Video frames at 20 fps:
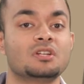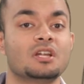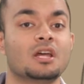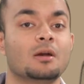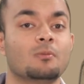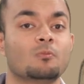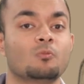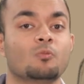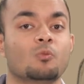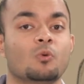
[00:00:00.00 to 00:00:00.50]

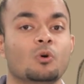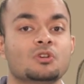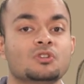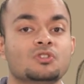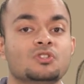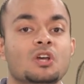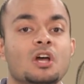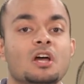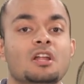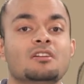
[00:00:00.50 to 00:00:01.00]
name
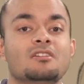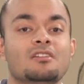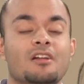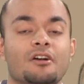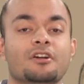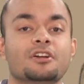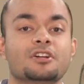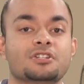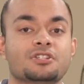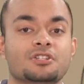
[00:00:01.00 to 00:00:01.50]
was
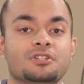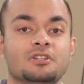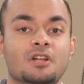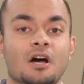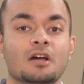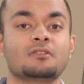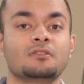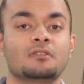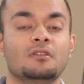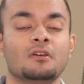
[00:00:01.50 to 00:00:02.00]
Naresh
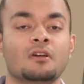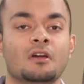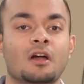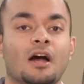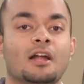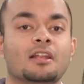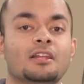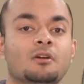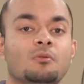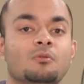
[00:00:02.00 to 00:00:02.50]
Dutt
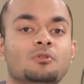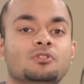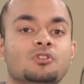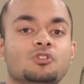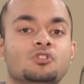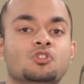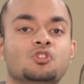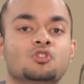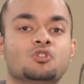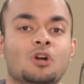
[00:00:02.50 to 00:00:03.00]
and he was a
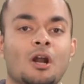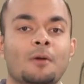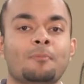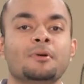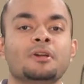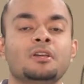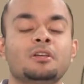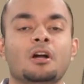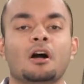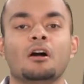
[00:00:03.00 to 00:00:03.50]

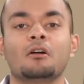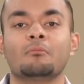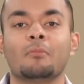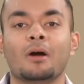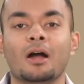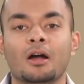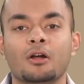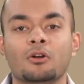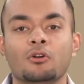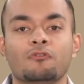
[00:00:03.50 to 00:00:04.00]
strapping young
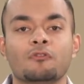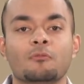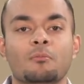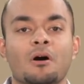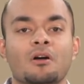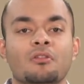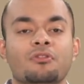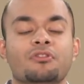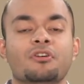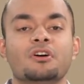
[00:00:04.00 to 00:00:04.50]
man of
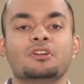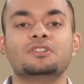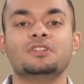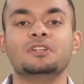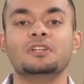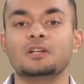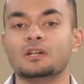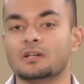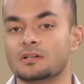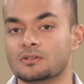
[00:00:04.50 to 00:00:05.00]
about 30
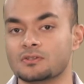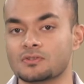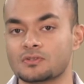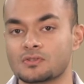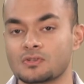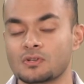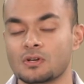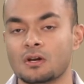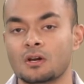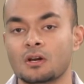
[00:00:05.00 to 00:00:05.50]

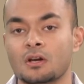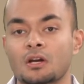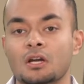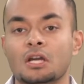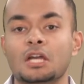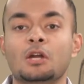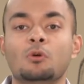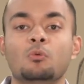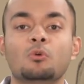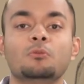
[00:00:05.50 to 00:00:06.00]
years.
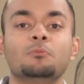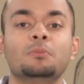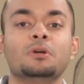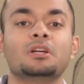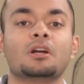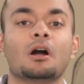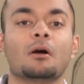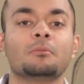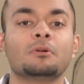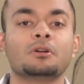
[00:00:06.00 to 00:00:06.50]
He would be
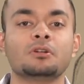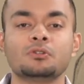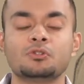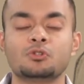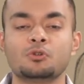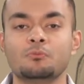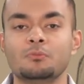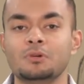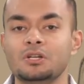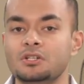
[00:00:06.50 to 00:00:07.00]
coming
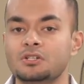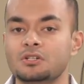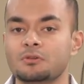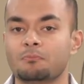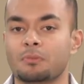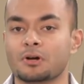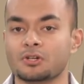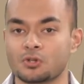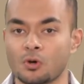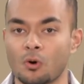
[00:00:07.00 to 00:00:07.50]
to meet
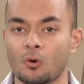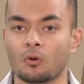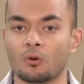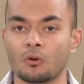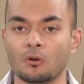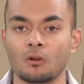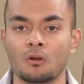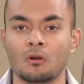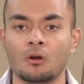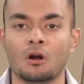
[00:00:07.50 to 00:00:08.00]

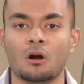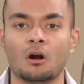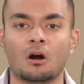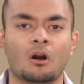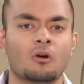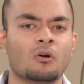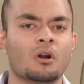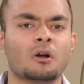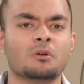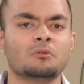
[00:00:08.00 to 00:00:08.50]
Patol
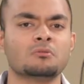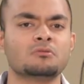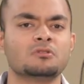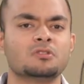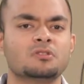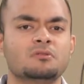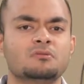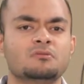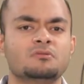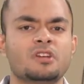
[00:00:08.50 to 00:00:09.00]

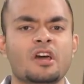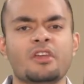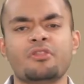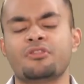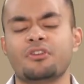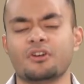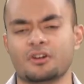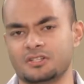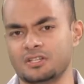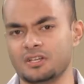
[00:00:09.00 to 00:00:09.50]
around
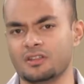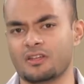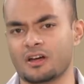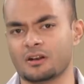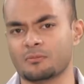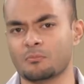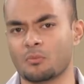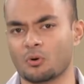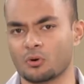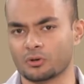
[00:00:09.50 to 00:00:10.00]
10:30
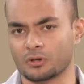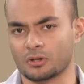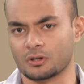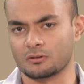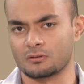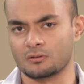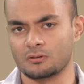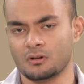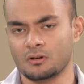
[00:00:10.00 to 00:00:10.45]
that morning.